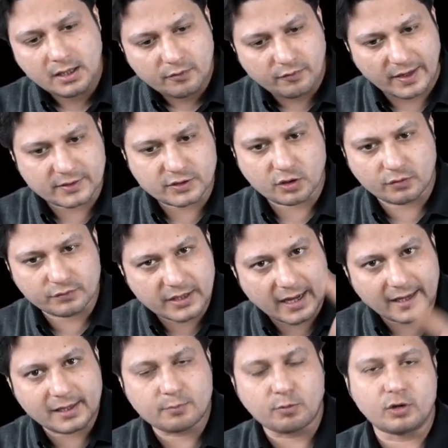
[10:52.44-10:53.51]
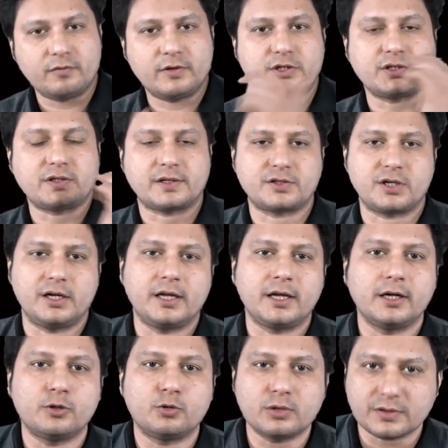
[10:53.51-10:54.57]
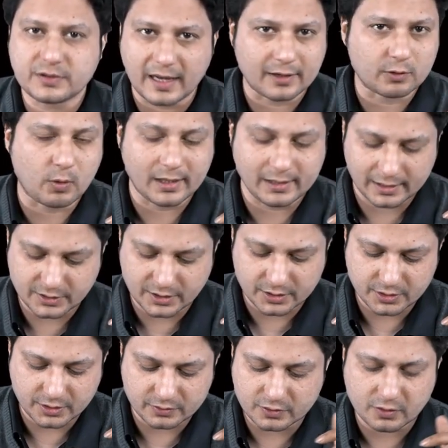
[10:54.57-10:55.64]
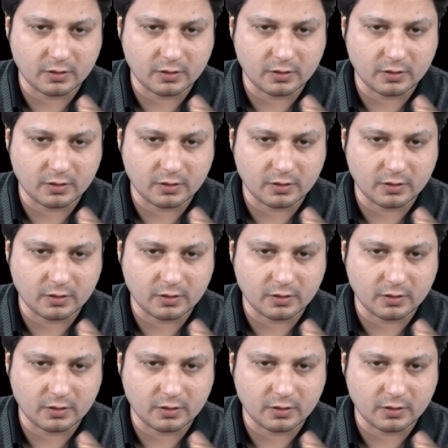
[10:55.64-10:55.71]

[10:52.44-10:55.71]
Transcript: fracture of the iliac bone which is extending into the sacroiliac junctions.